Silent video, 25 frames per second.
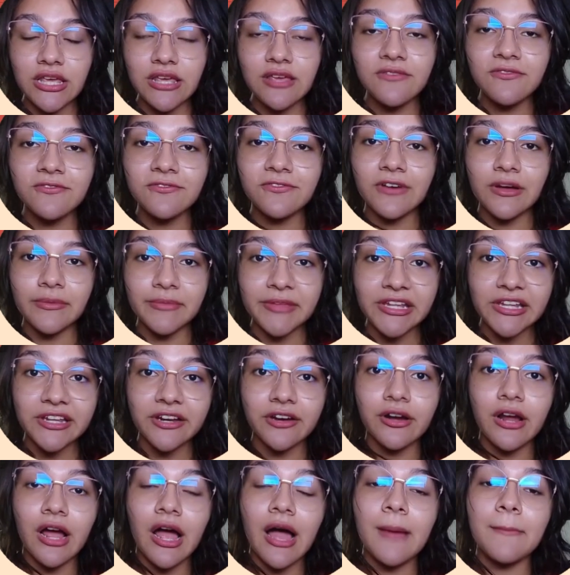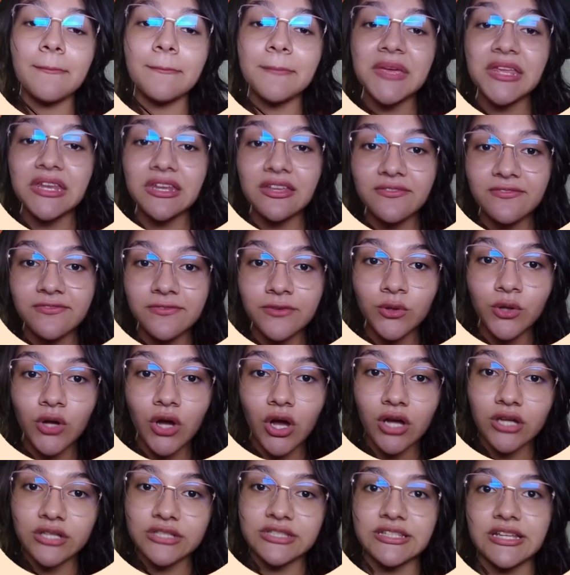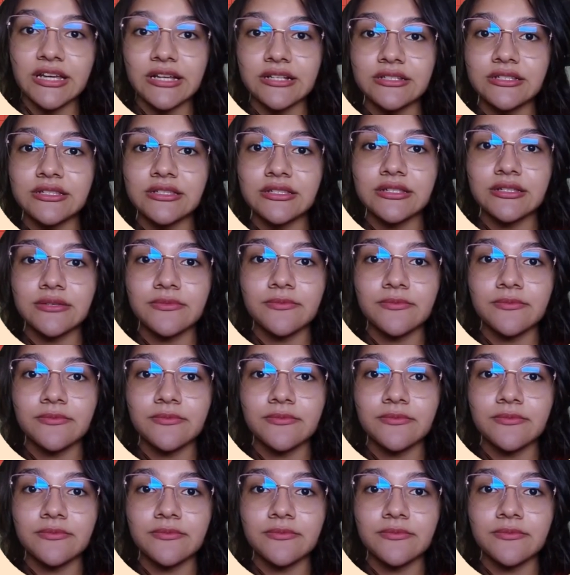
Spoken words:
in familiar and meaningful context.